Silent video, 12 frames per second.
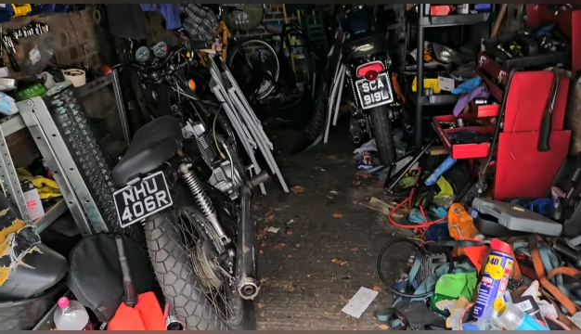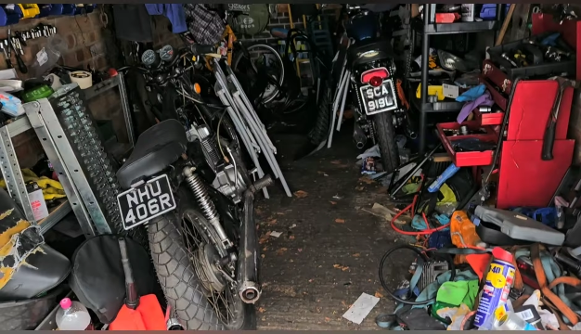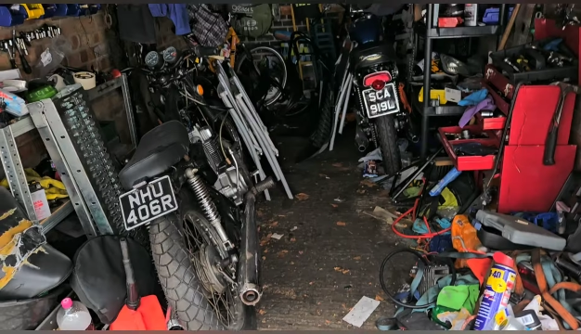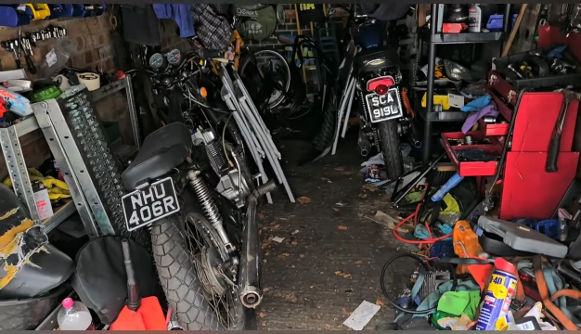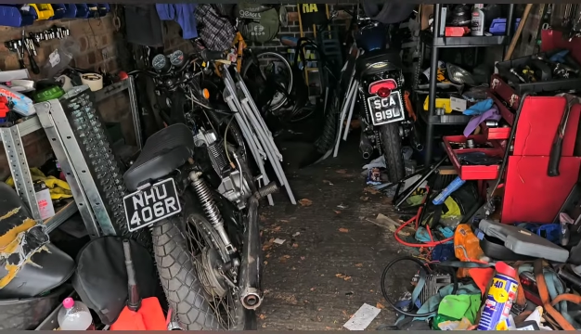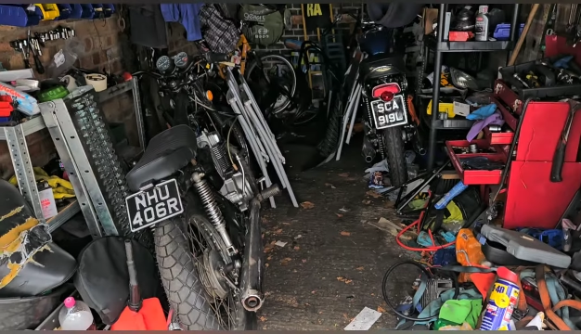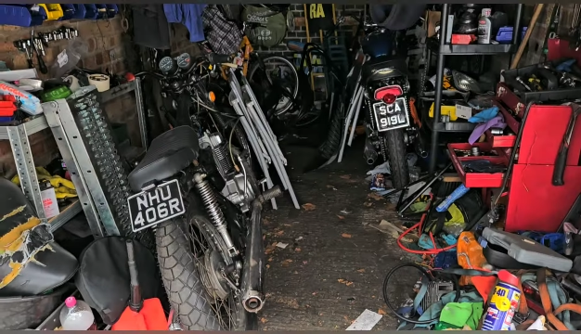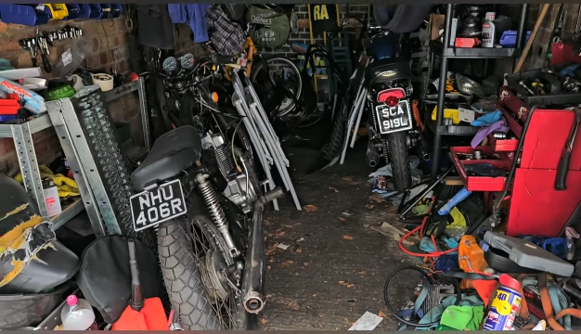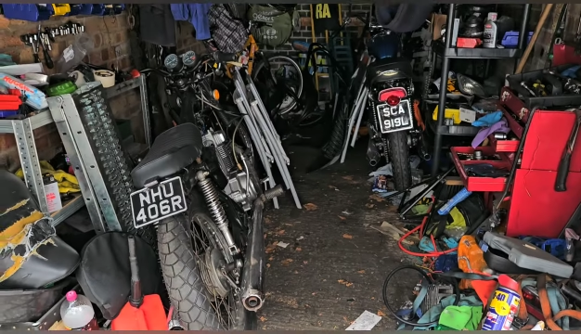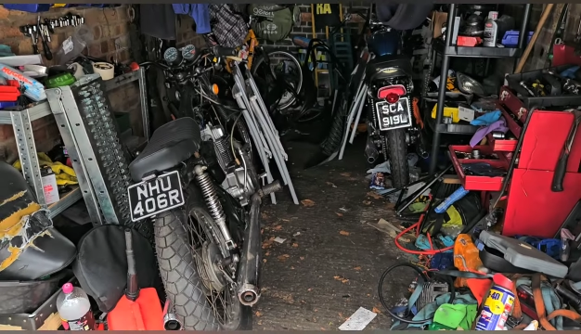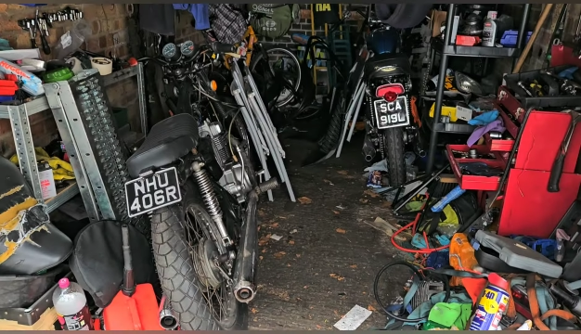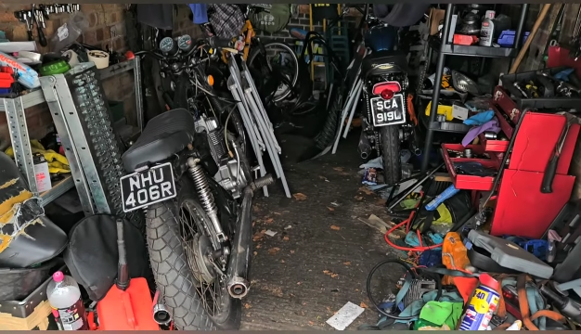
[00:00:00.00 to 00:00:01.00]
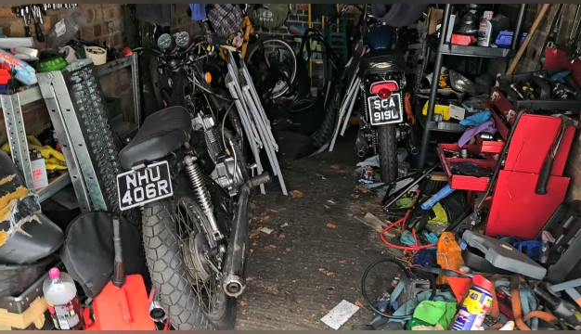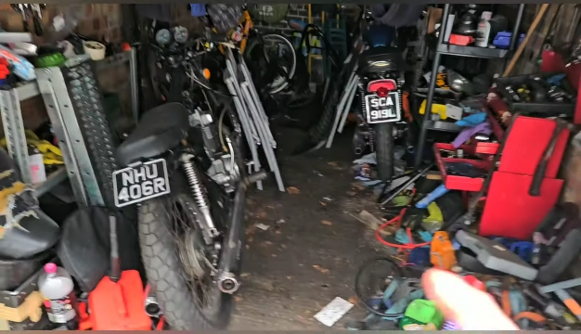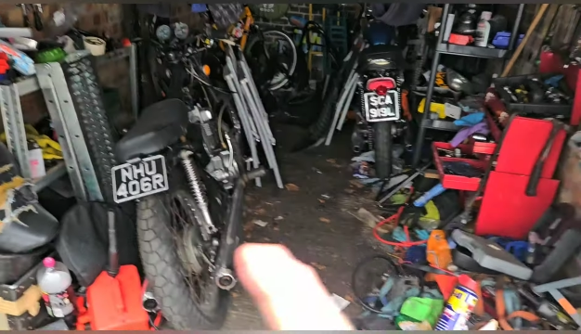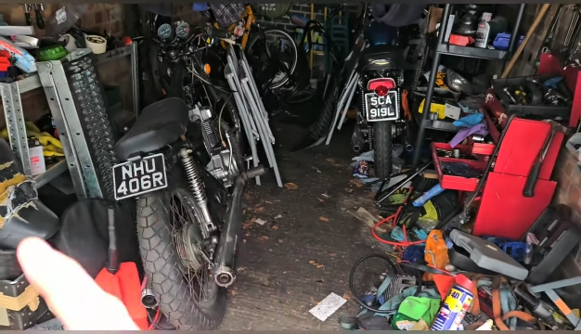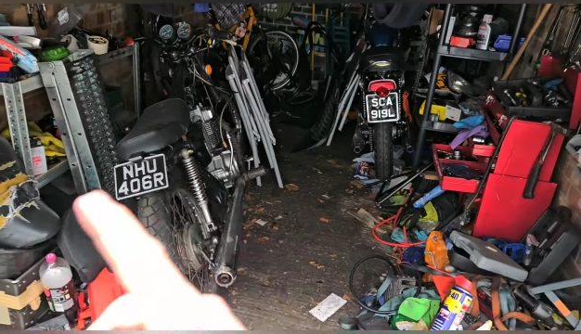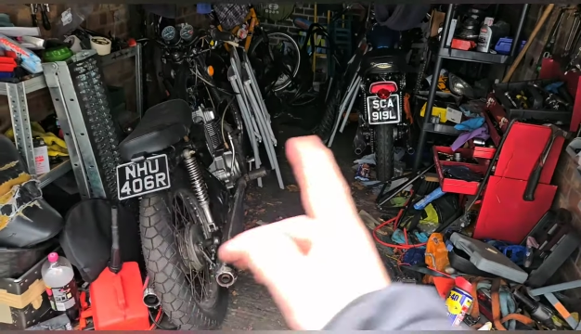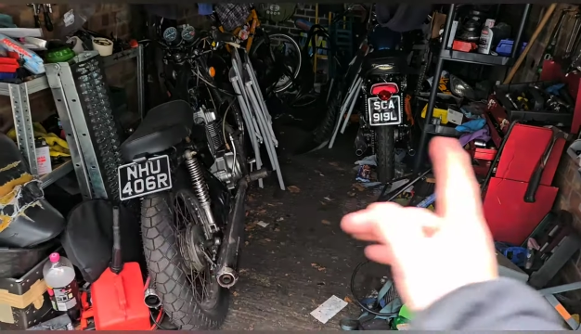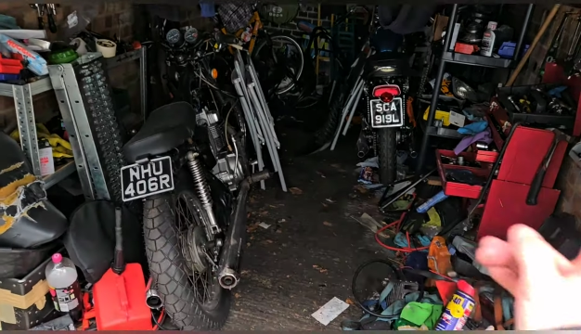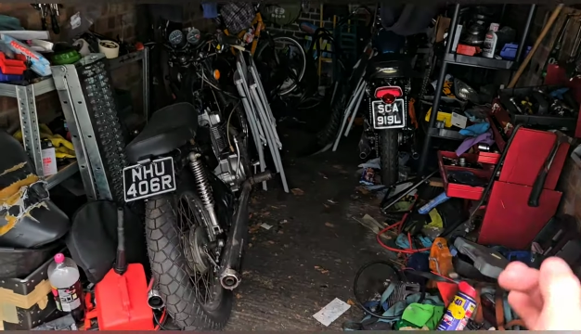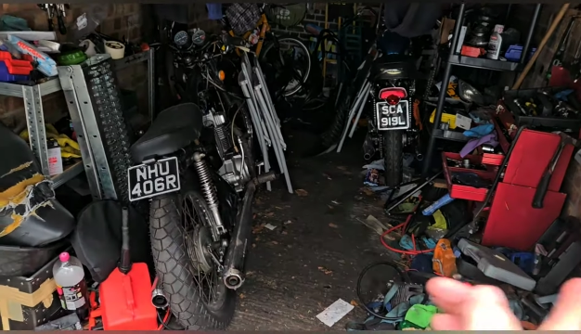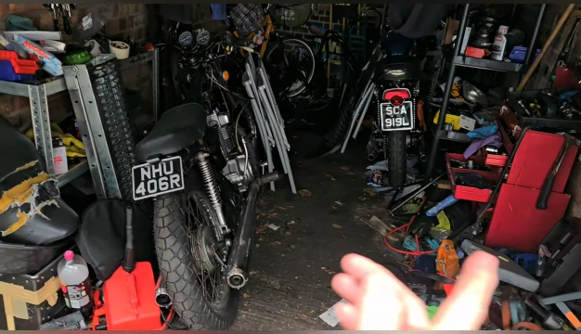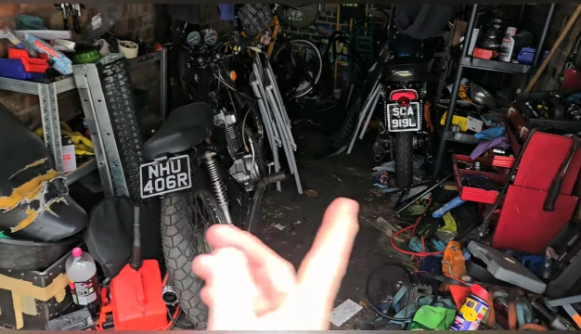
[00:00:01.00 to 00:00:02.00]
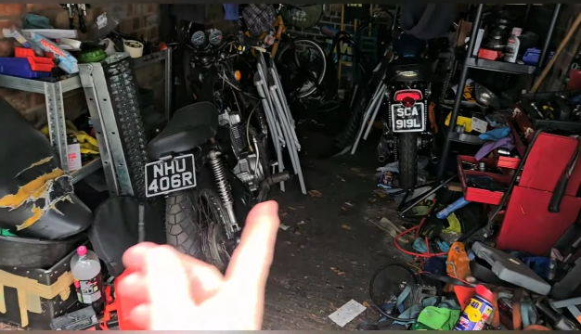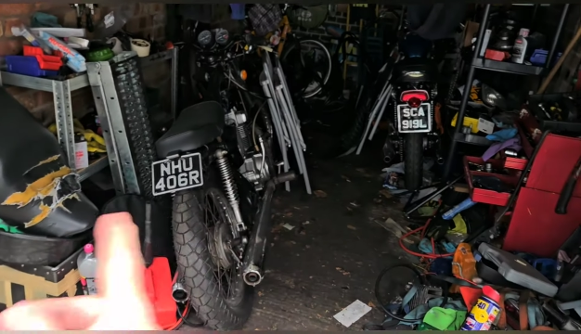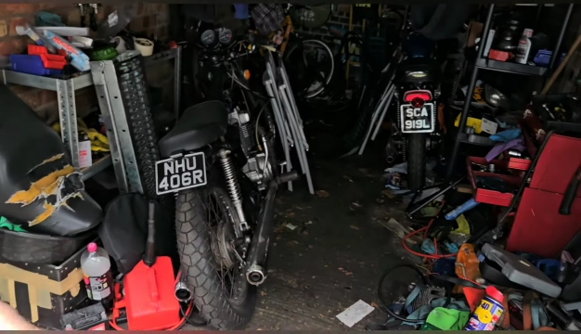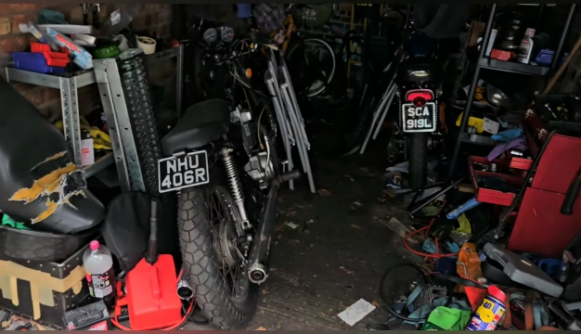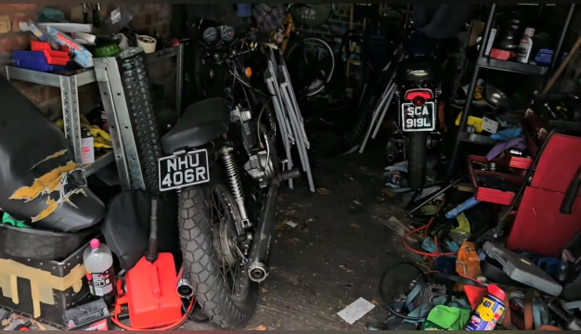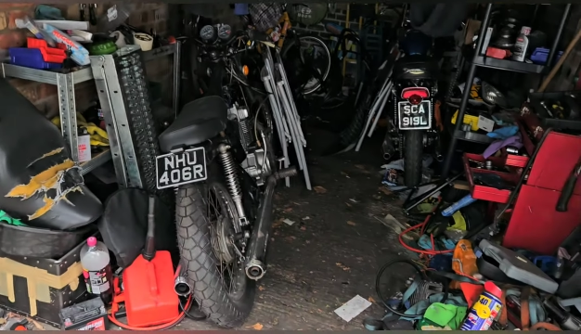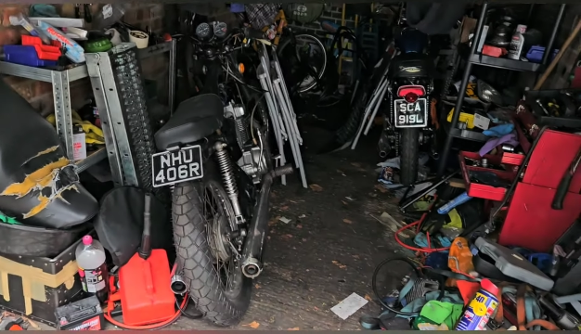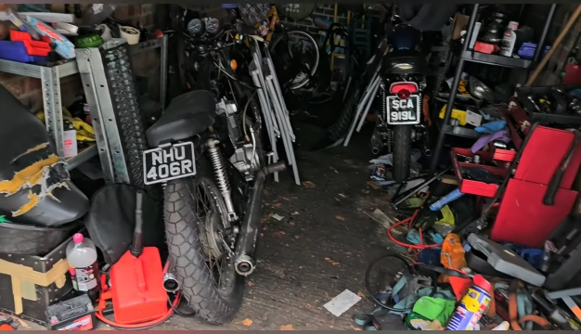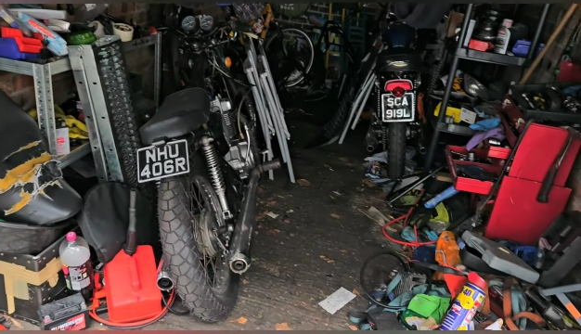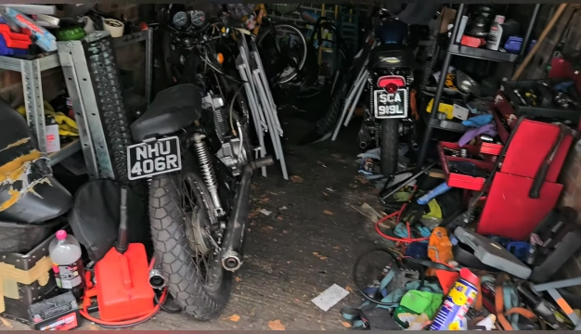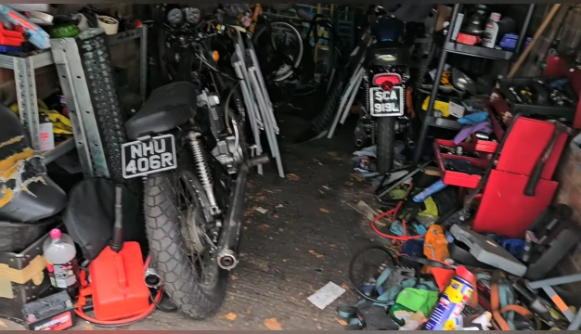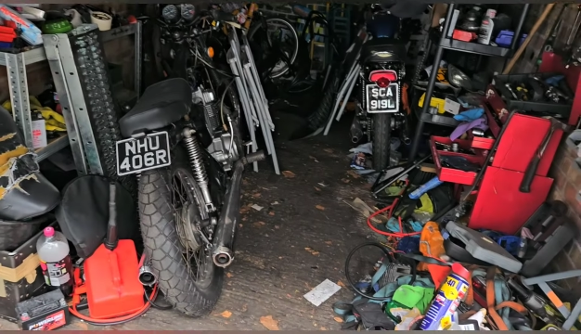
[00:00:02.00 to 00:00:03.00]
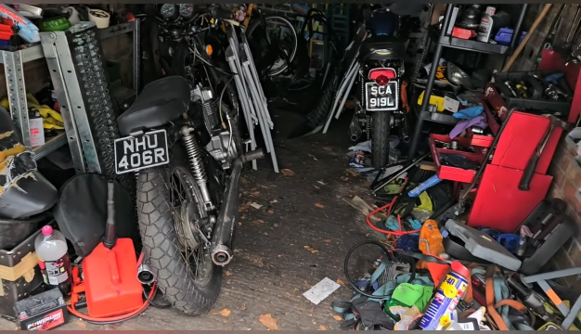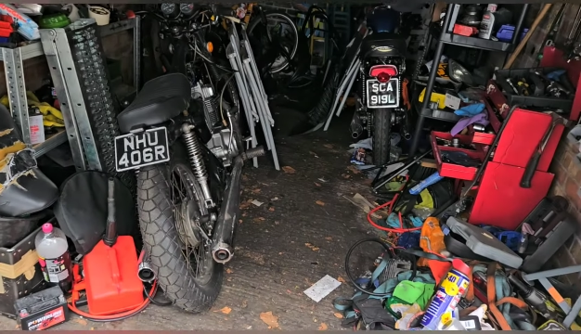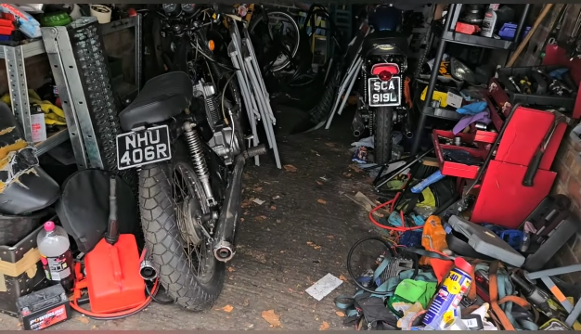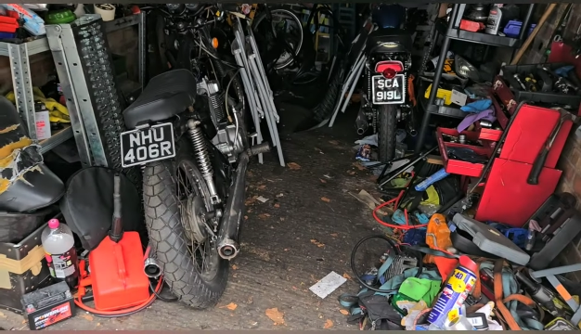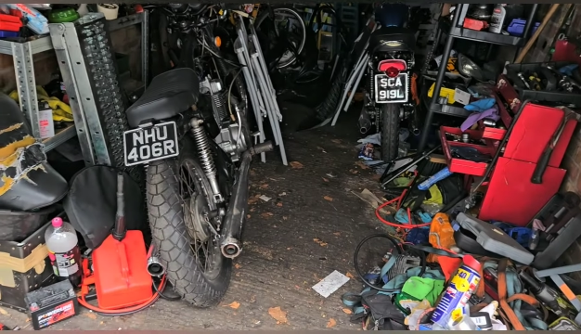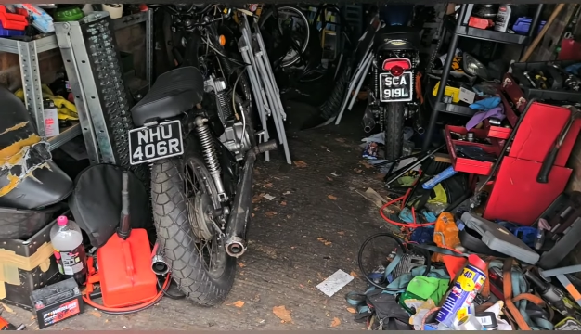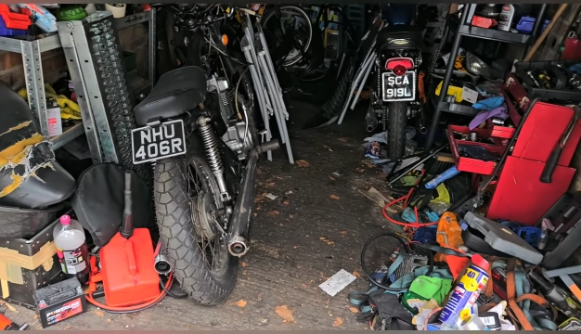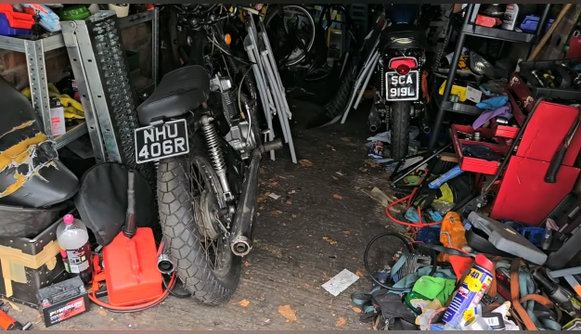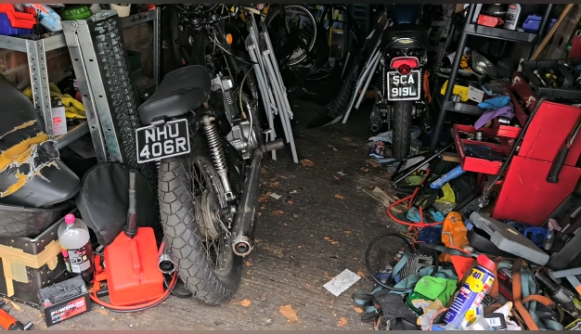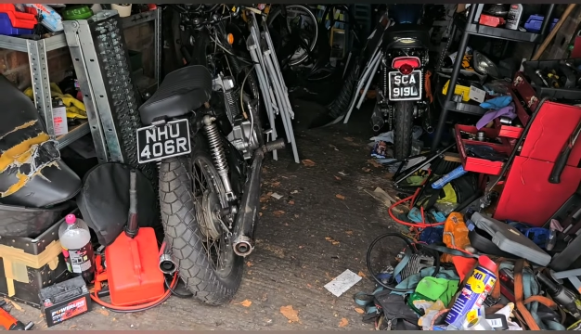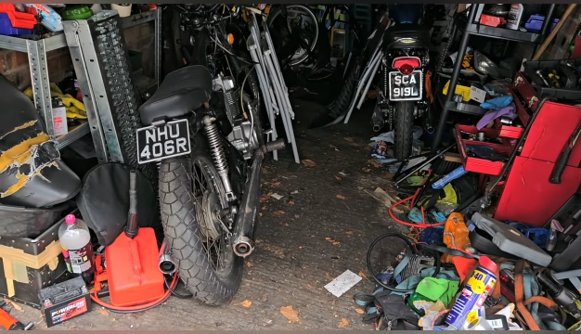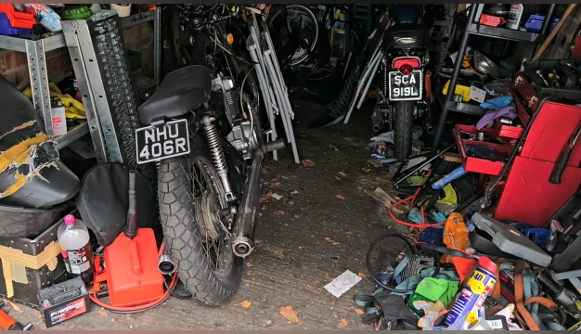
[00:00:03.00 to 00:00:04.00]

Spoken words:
Nobody's mouth can be seen.